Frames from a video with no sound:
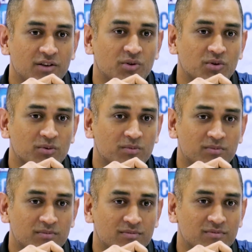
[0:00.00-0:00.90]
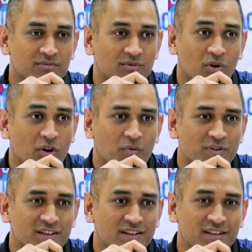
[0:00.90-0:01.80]
You know, all
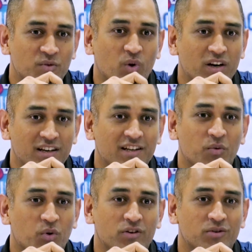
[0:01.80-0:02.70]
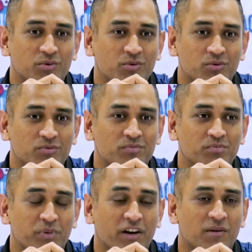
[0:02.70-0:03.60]
of a sudden in one day they want to
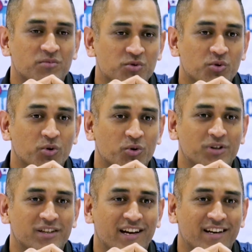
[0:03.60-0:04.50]
become so good